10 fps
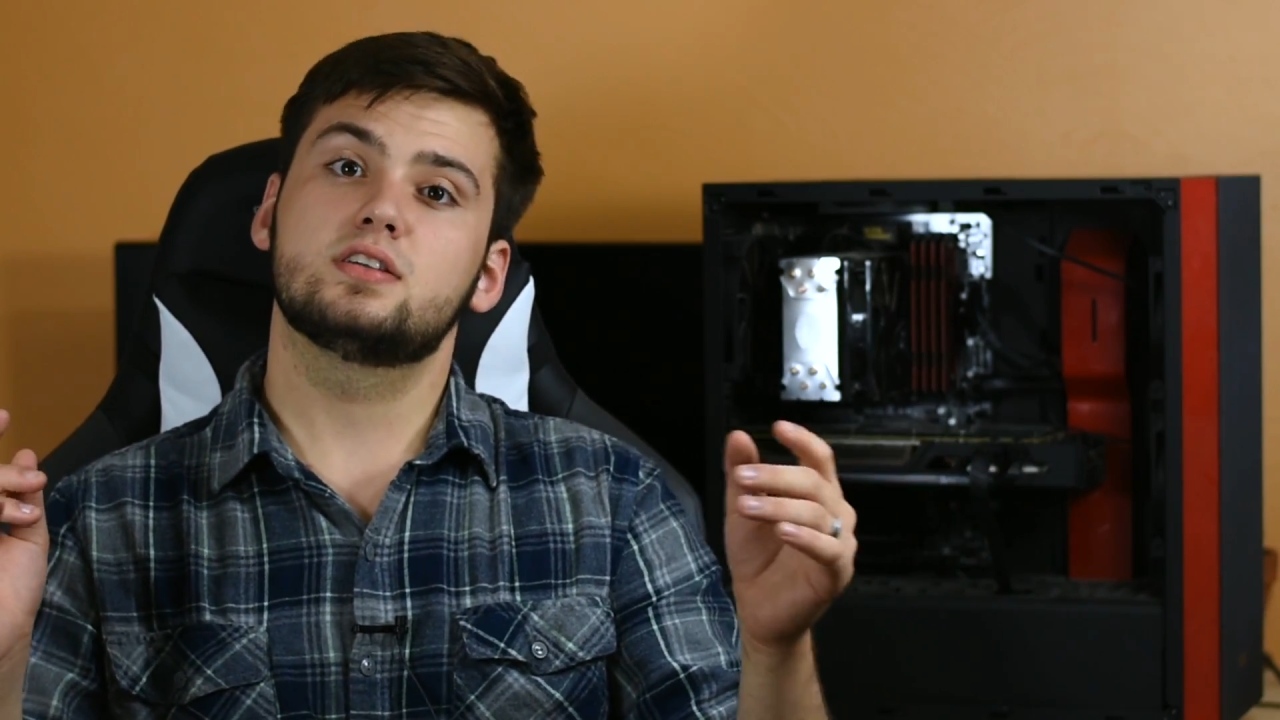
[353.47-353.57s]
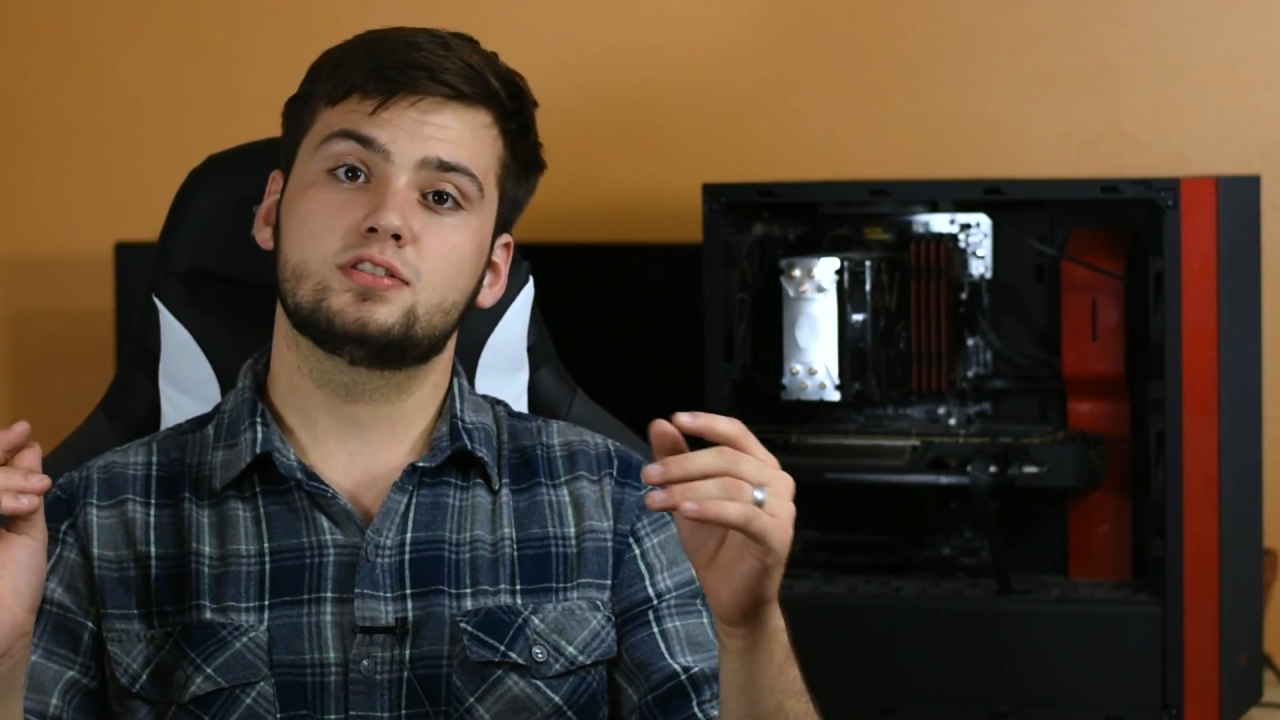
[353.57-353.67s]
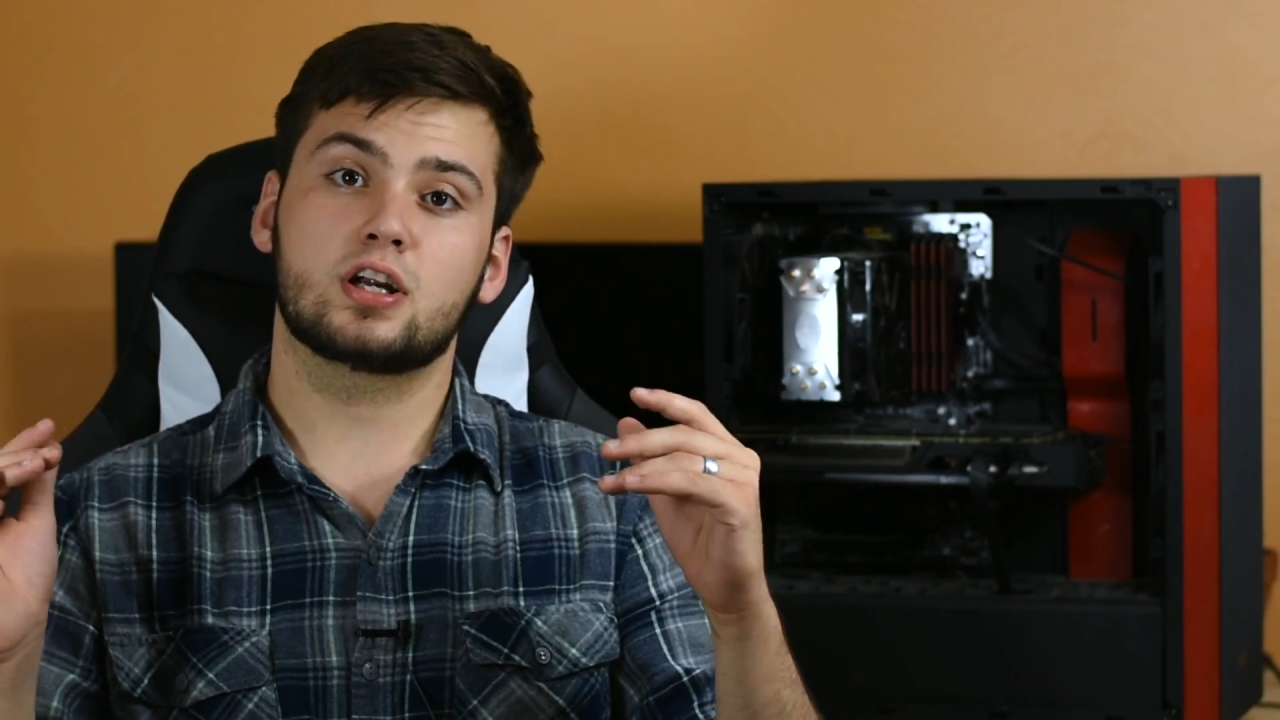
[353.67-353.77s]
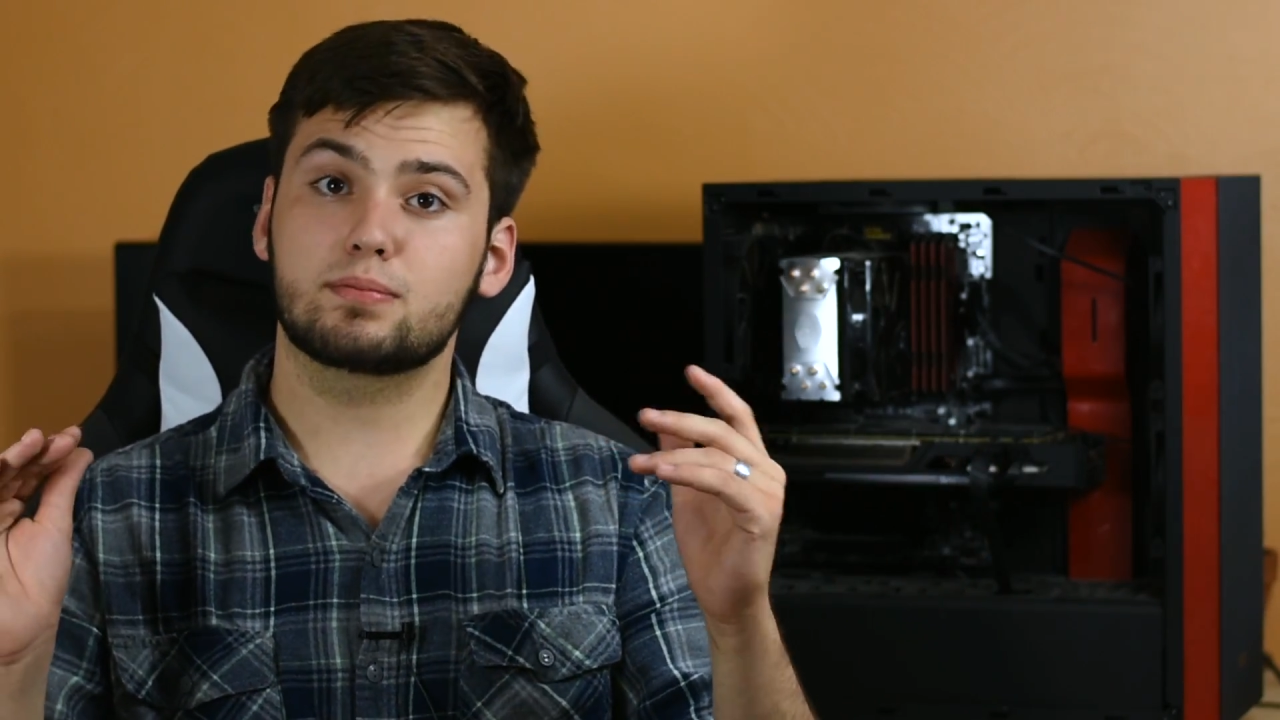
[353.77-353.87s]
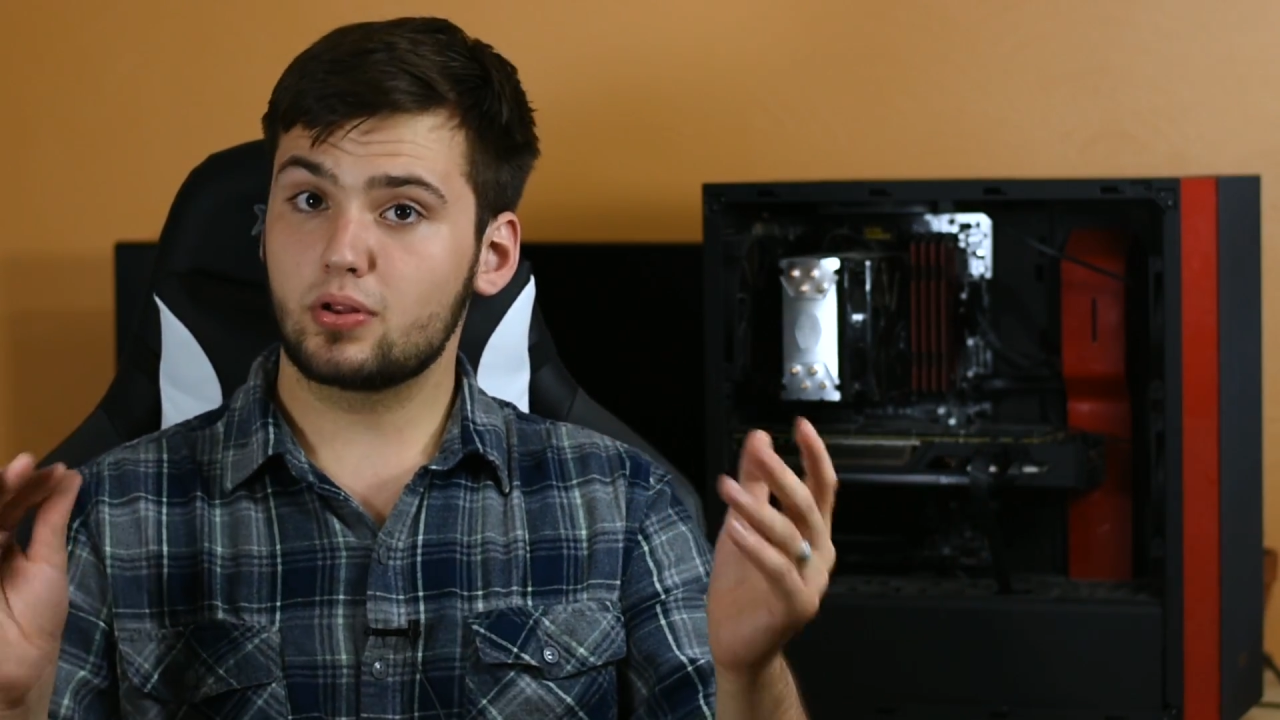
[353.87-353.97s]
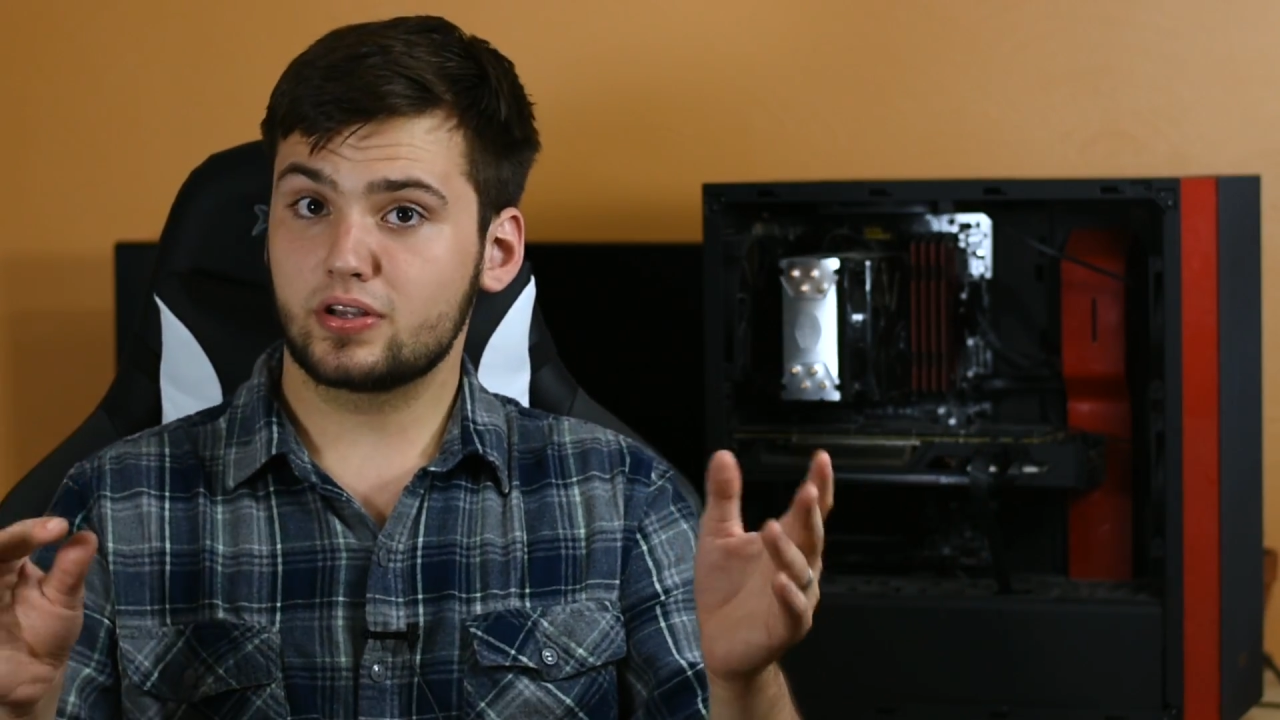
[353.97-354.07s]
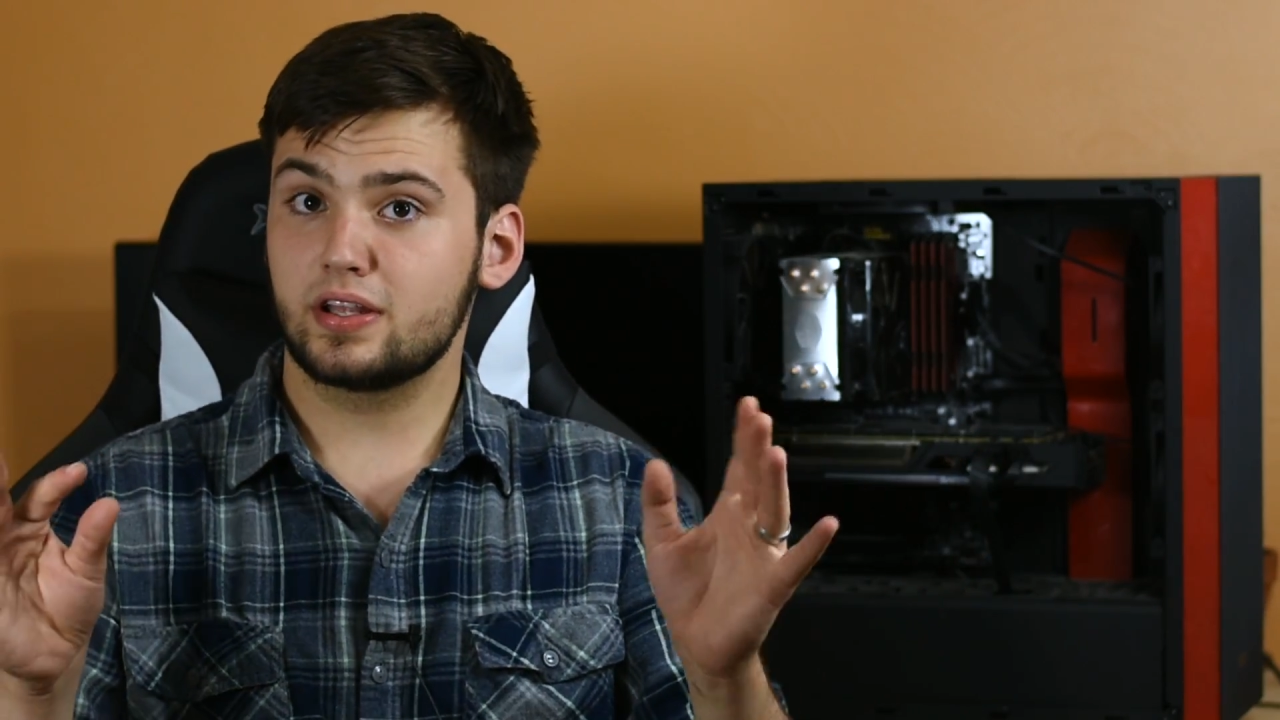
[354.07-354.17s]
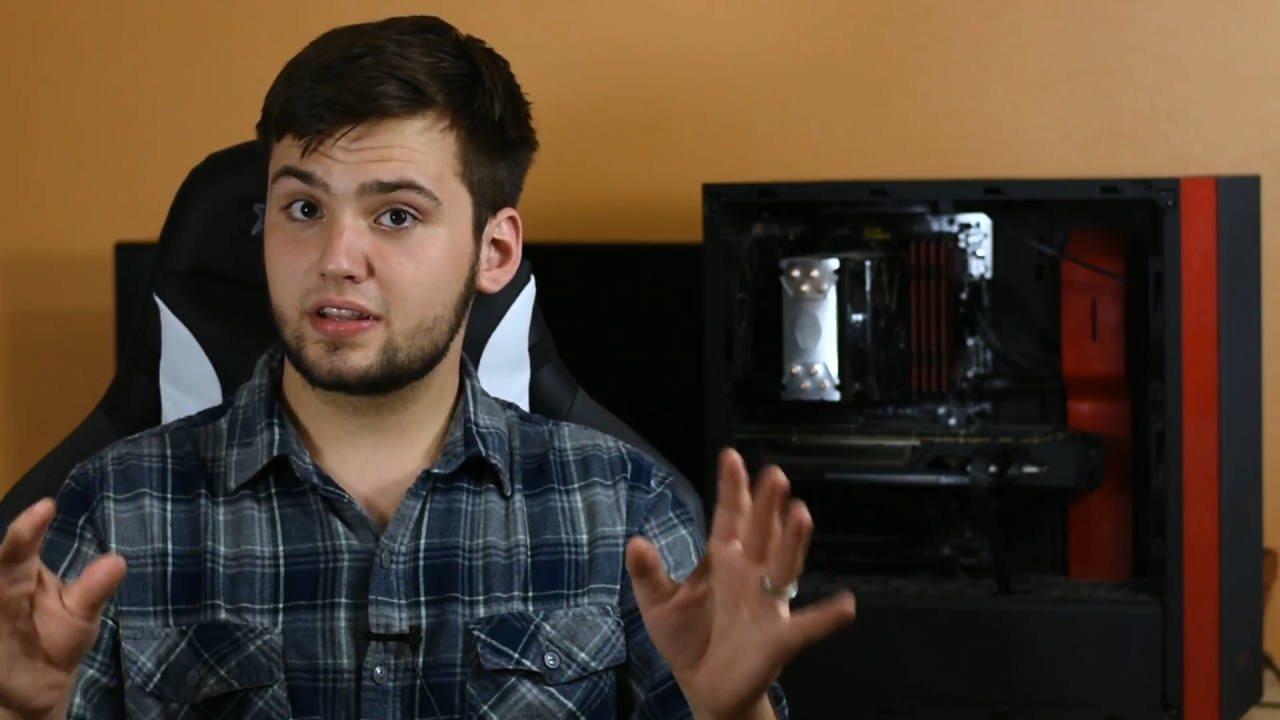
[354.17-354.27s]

start plugging